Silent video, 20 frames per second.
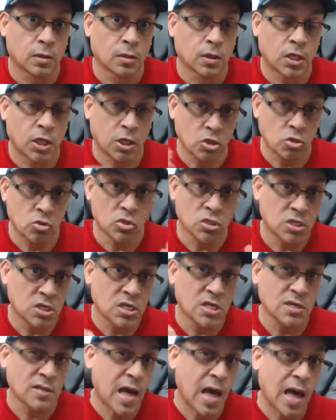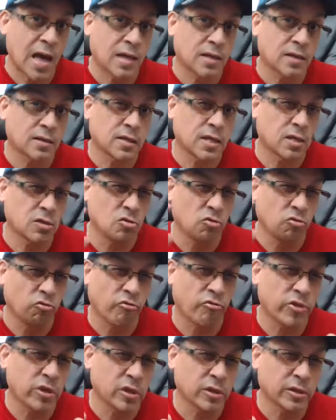Can you see that? Can you
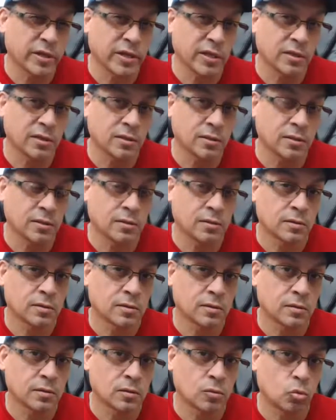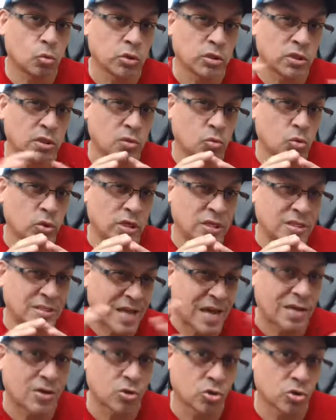feel it? Is
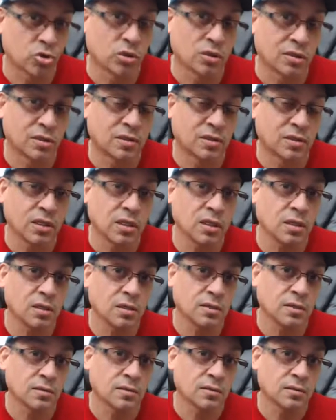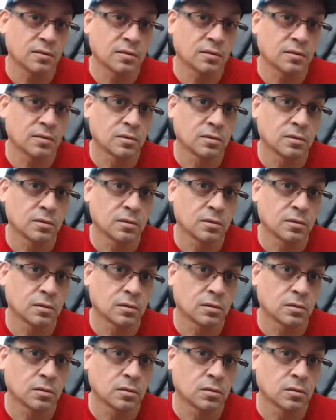that a good thing?
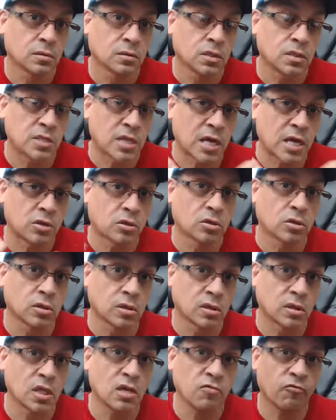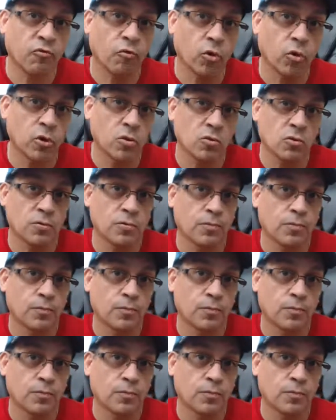Is that a good thing for you?